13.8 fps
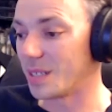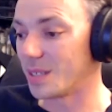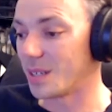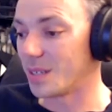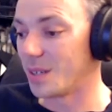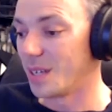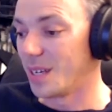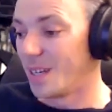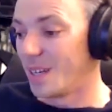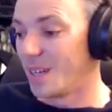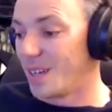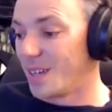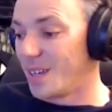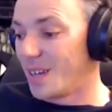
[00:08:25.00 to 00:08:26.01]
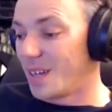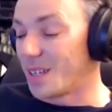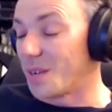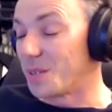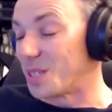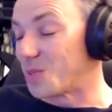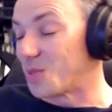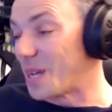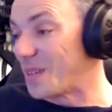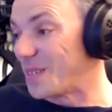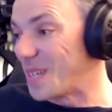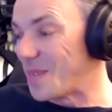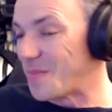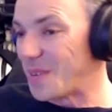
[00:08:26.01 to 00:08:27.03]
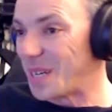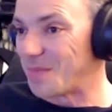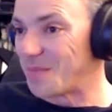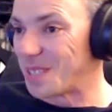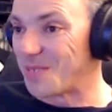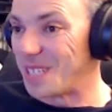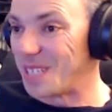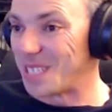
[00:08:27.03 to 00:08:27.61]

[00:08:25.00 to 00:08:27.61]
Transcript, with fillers: So I don't want to dwell on it, but I'm just really